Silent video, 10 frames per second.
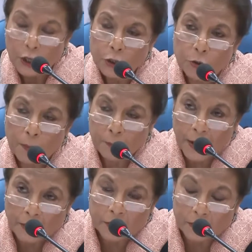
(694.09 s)
to a
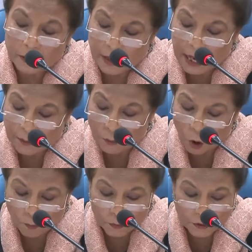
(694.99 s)
parallel and
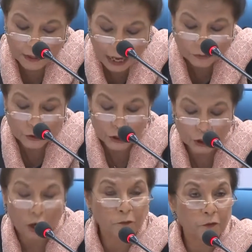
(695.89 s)
more pronounced
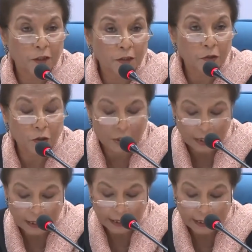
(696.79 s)
confidence
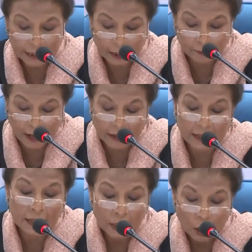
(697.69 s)
in the
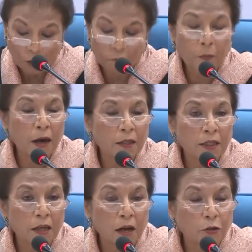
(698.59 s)
power of
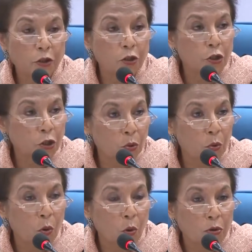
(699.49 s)
Pakistan's
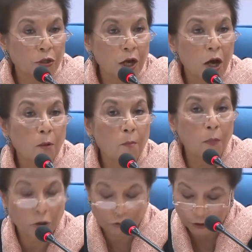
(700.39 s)
so-called
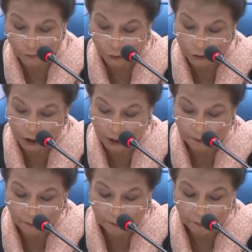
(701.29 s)
moderate voter.
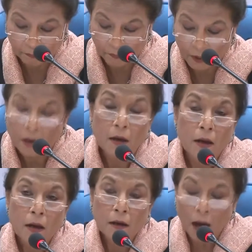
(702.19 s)

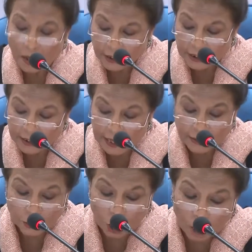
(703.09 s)
Cast as
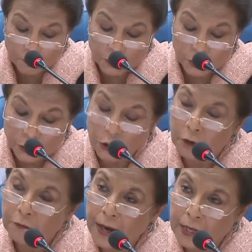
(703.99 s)
an object
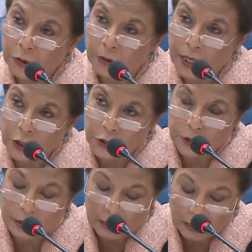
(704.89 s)
of adulation,